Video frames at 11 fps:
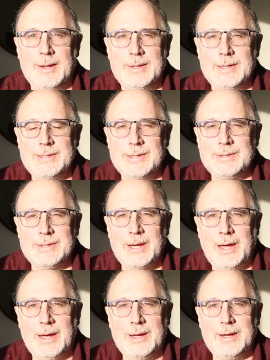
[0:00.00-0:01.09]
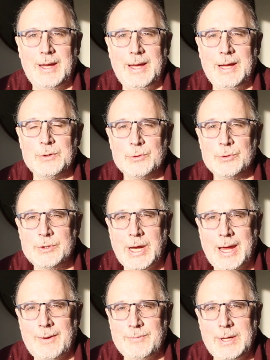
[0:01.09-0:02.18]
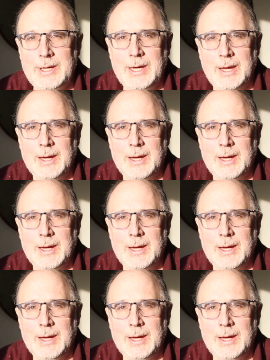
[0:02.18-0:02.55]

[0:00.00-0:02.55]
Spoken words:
this is Andrew Jaffe,